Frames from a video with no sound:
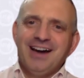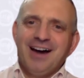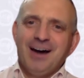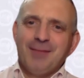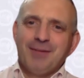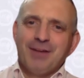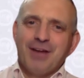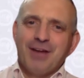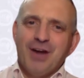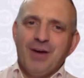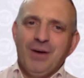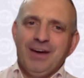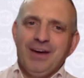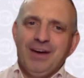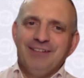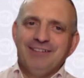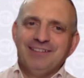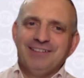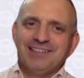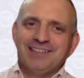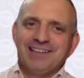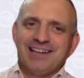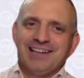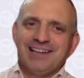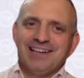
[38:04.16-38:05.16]

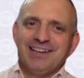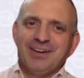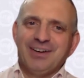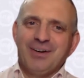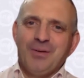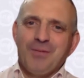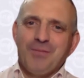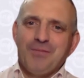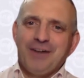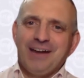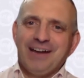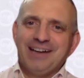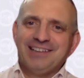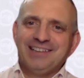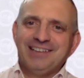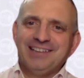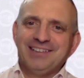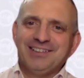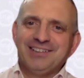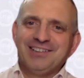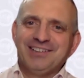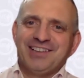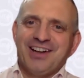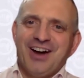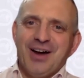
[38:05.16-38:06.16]
coherence to clinical
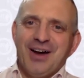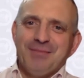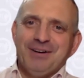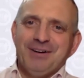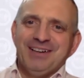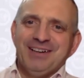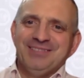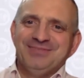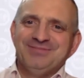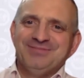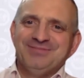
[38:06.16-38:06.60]
practice? Simon.